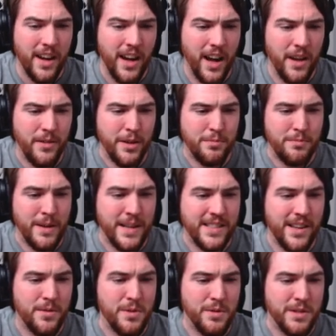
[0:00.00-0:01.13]
I've helped
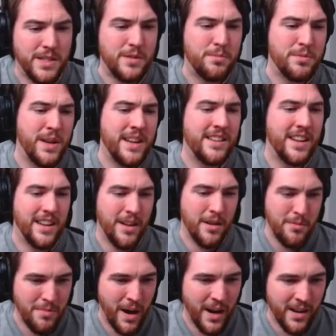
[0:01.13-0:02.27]
myself to a splendid
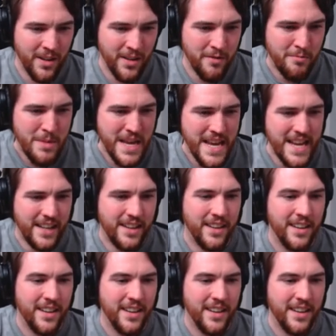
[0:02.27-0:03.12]
bottle of mead.